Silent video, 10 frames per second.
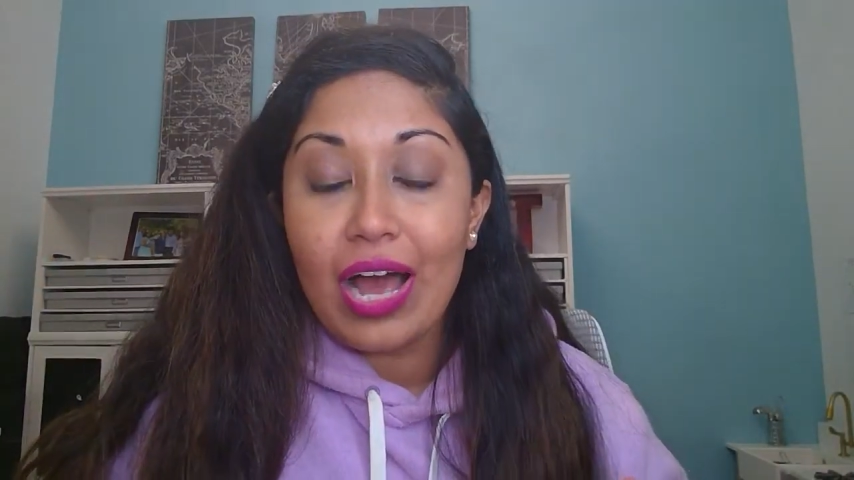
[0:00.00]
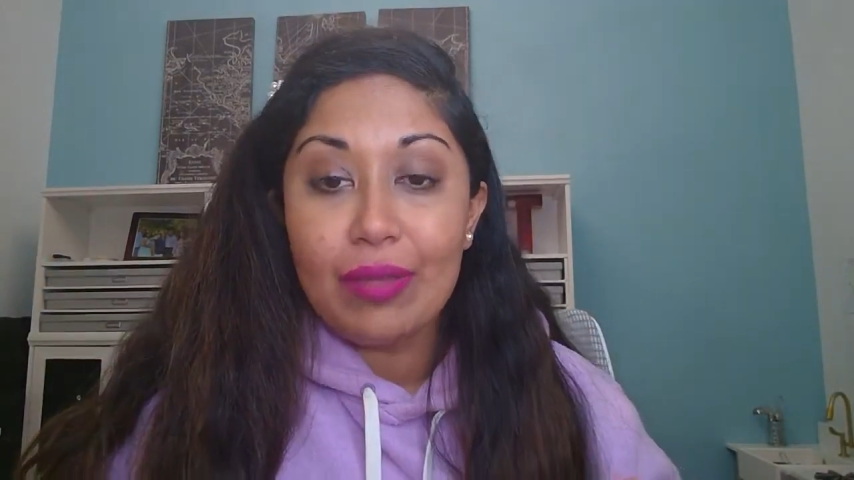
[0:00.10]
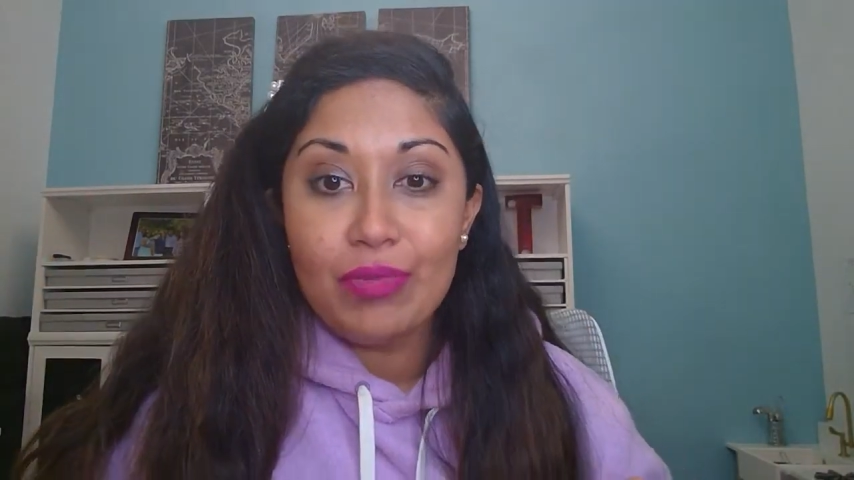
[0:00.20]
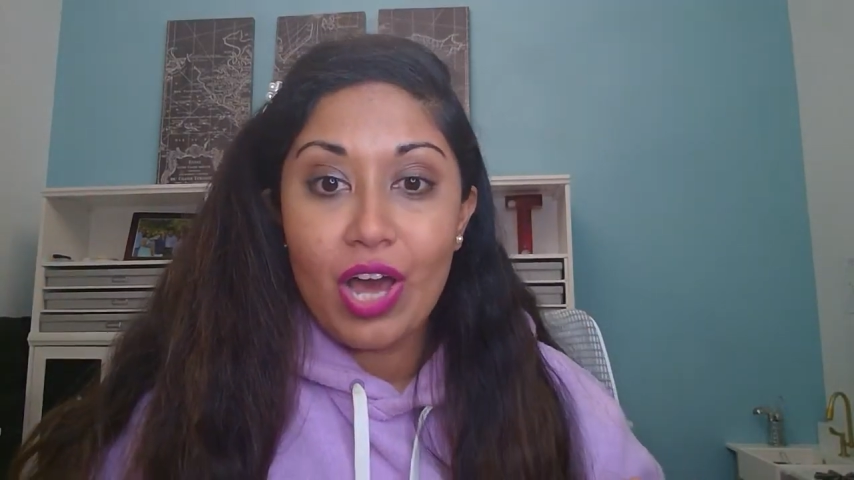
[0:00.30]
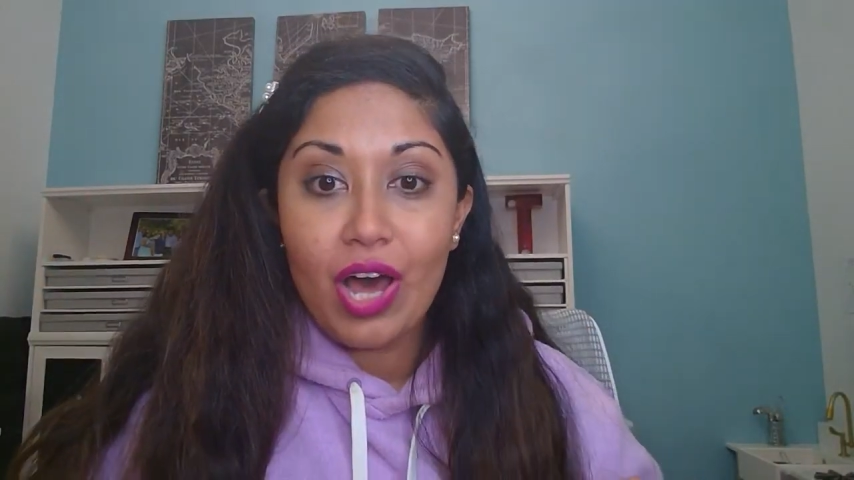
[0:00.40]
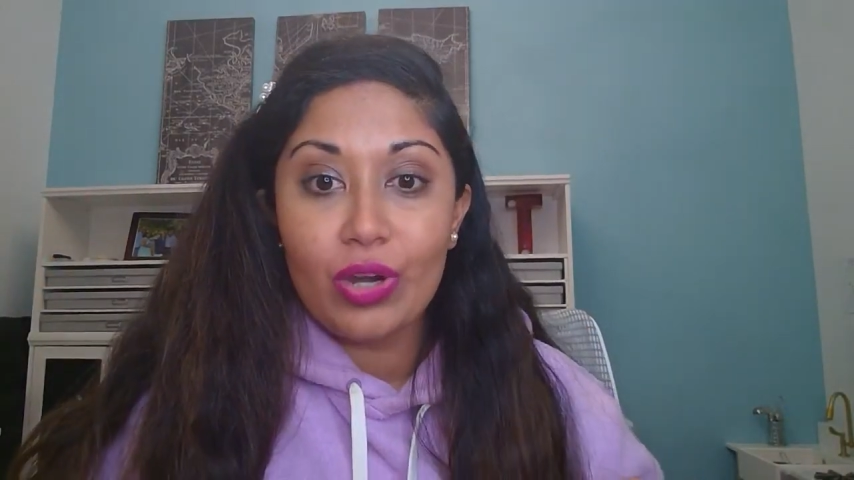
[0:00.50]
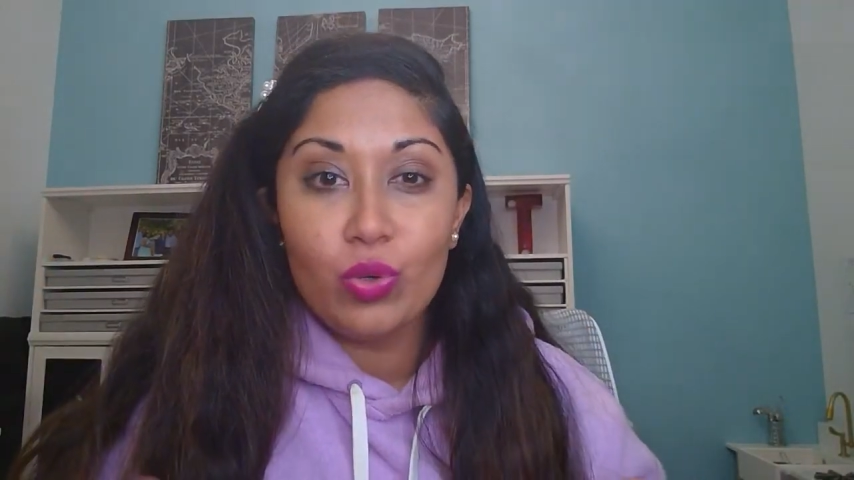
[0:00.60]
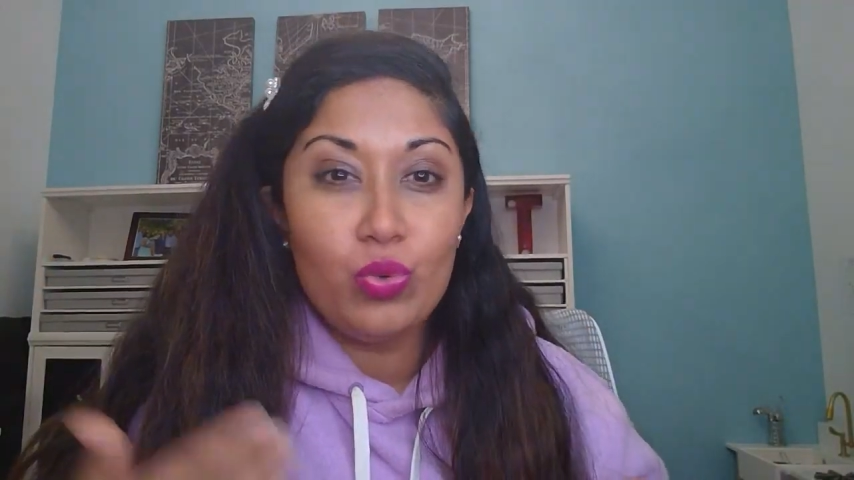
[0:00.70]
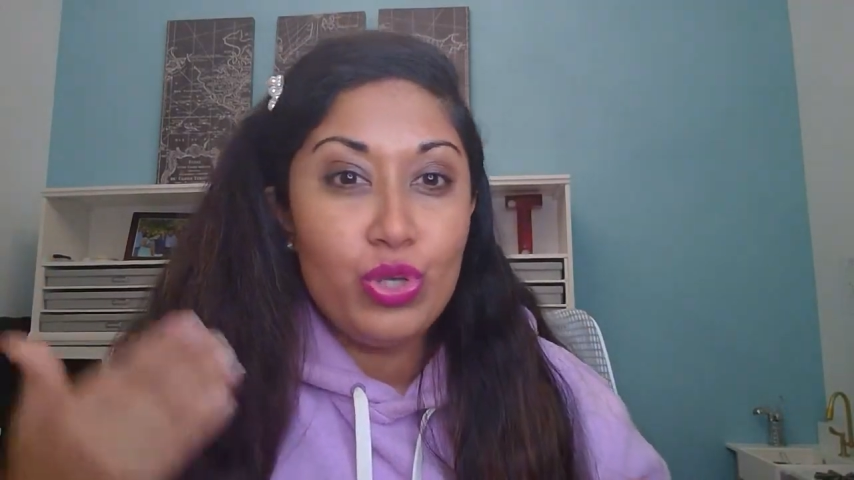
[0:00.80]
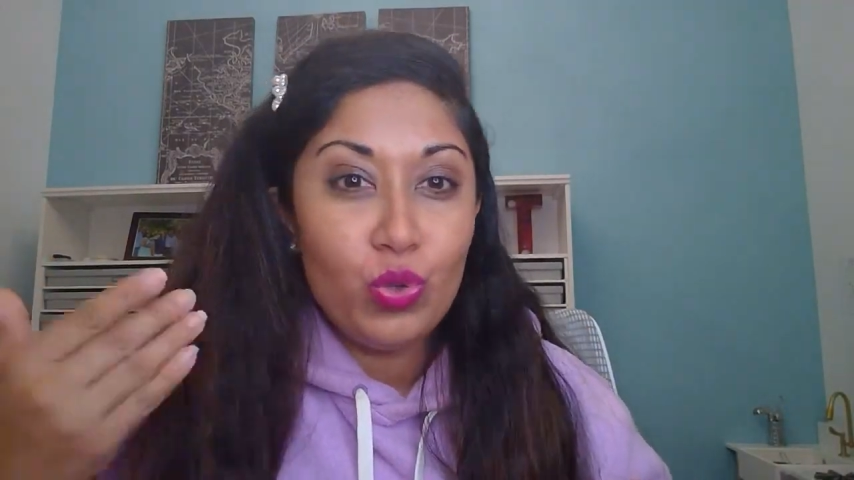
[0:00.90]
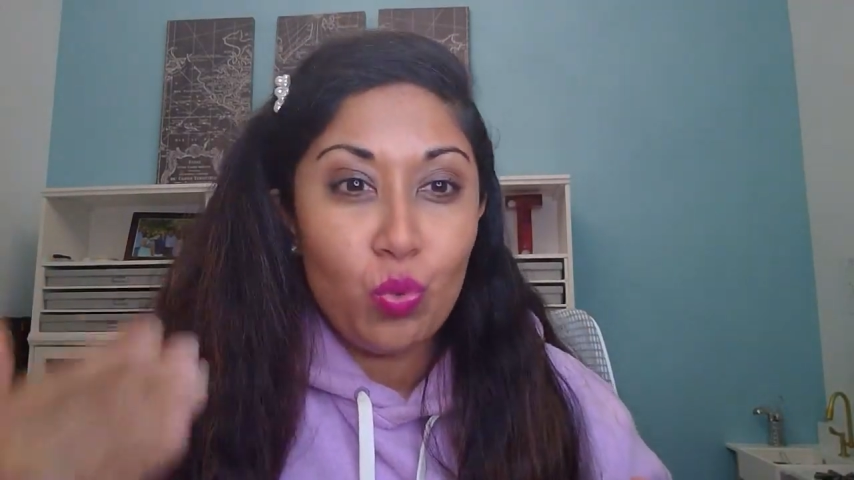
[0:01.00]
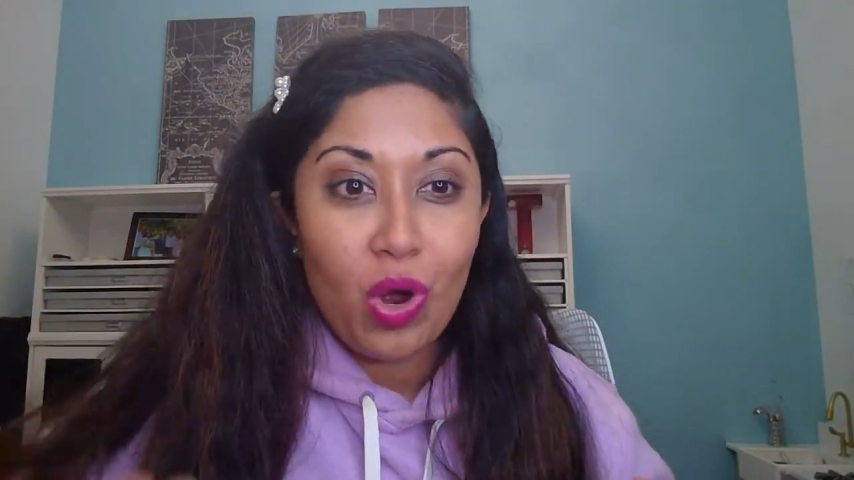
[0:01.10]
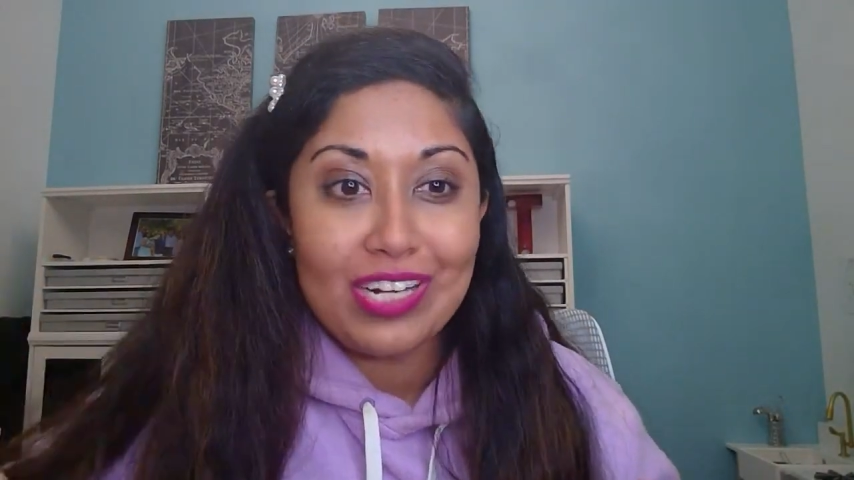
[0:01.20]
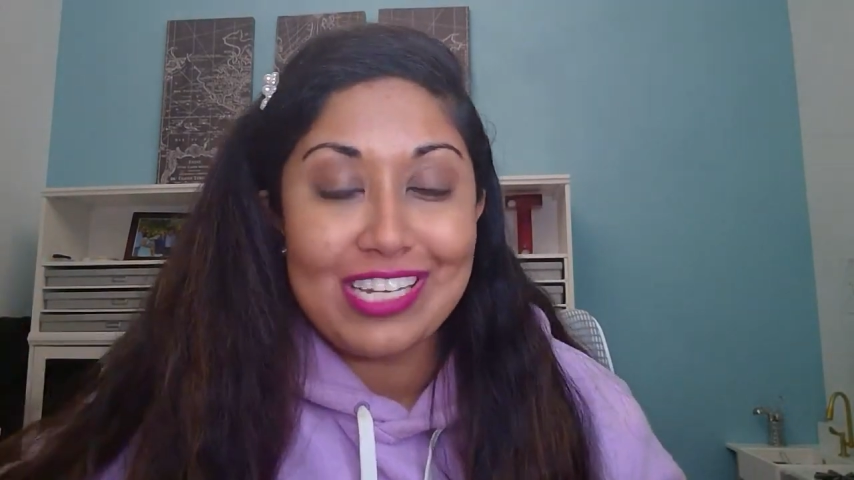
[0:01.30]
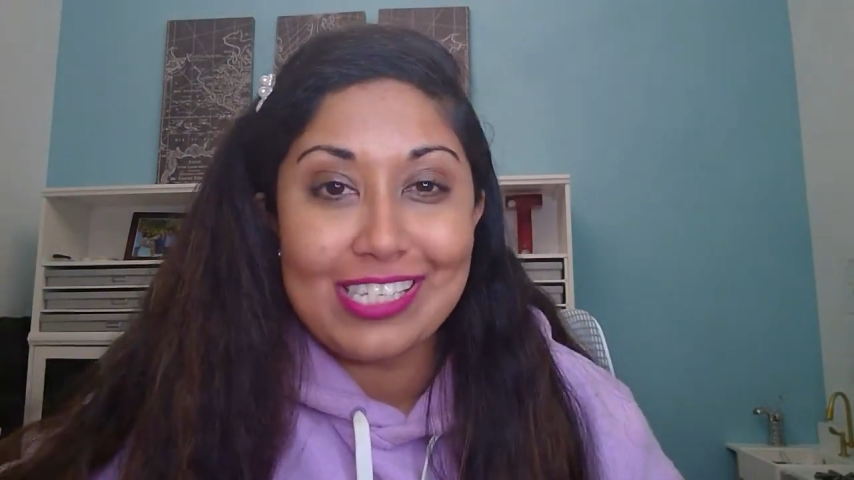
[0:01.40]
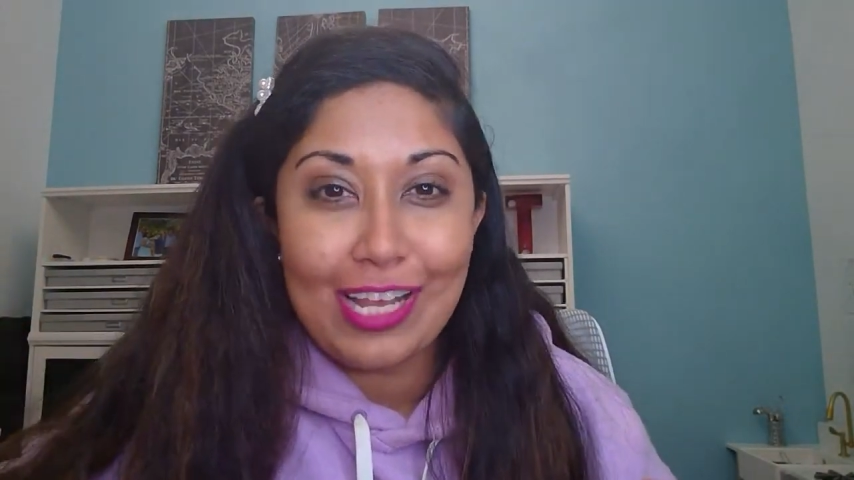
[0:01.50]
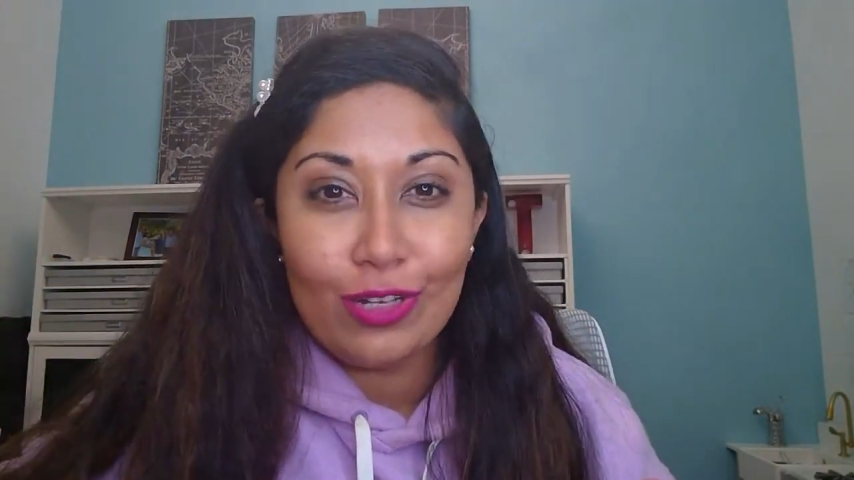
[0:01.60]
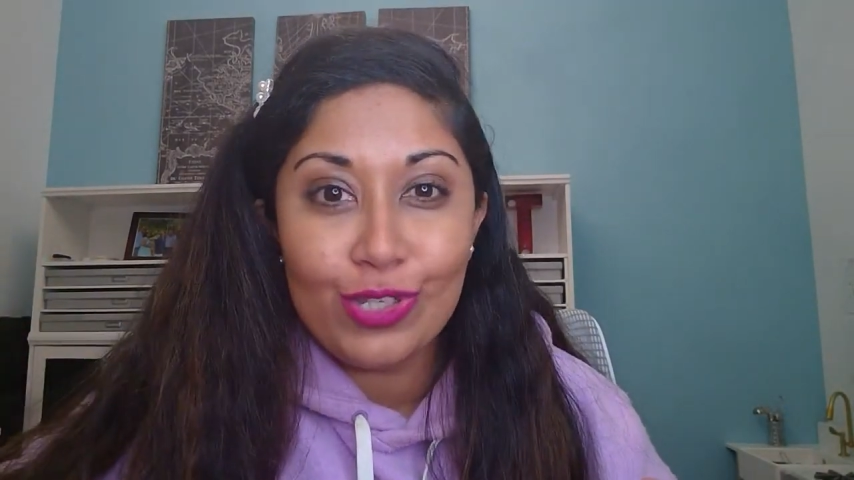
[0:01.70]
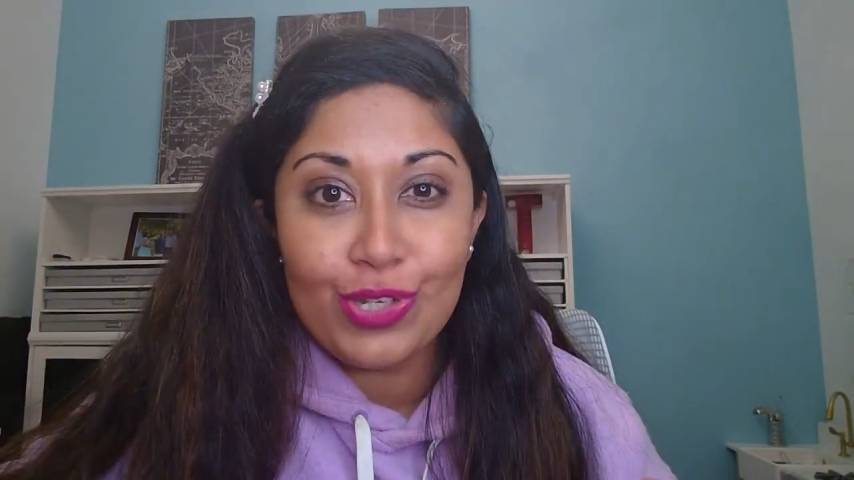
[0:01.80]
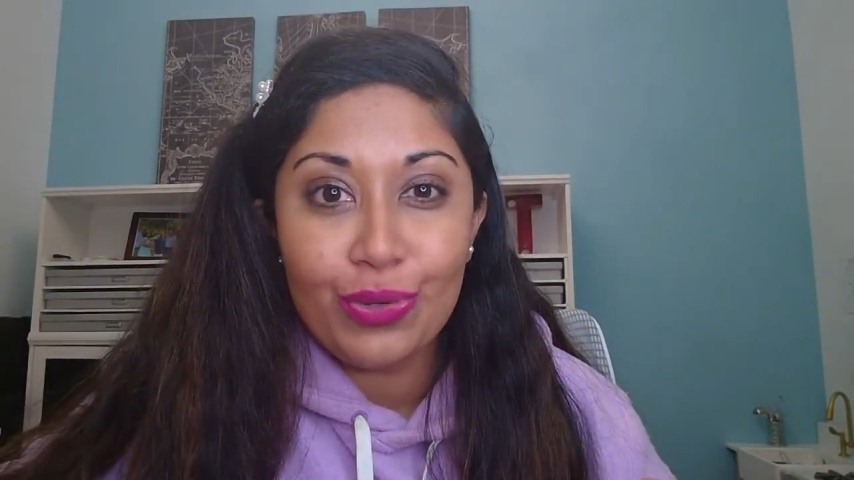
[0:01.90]
I'm not who you want to
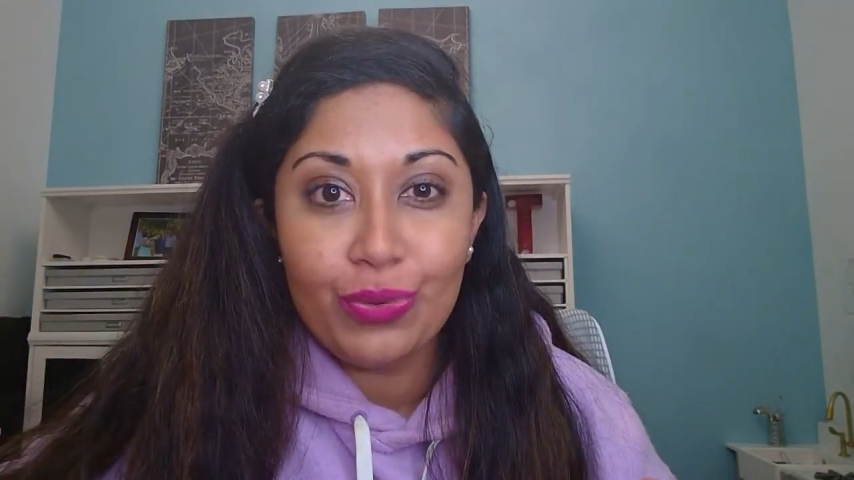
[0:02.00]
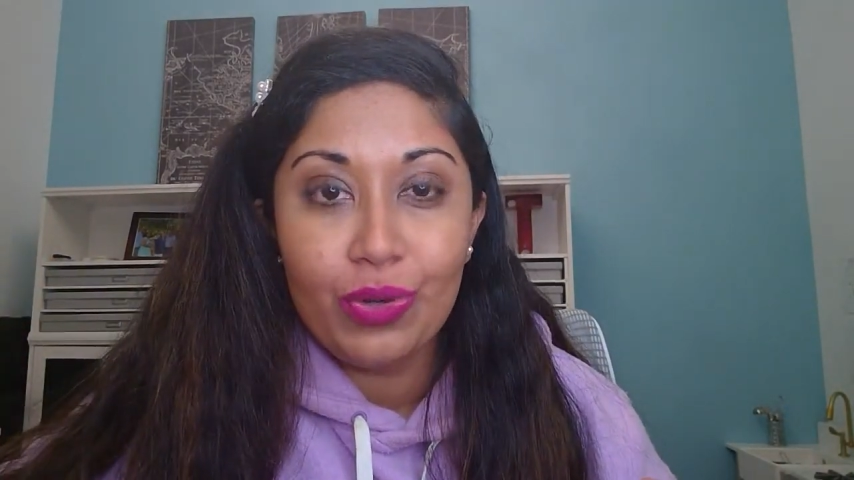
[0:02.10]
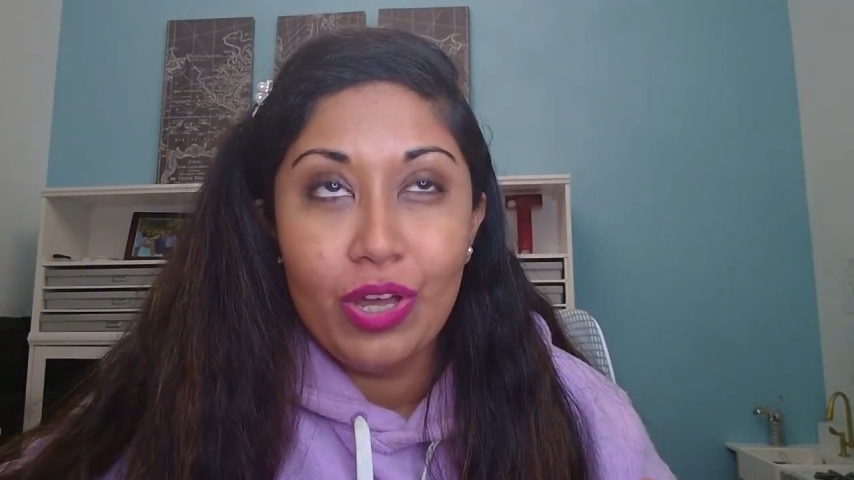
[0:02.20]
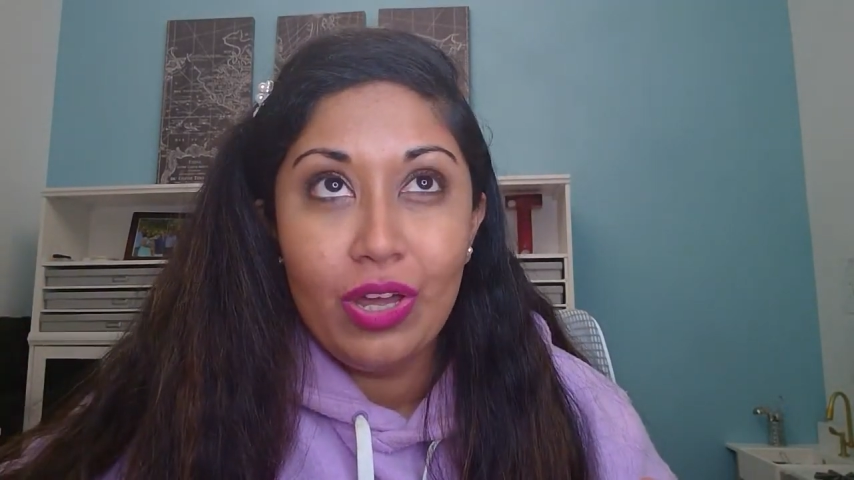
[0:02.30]
sell to,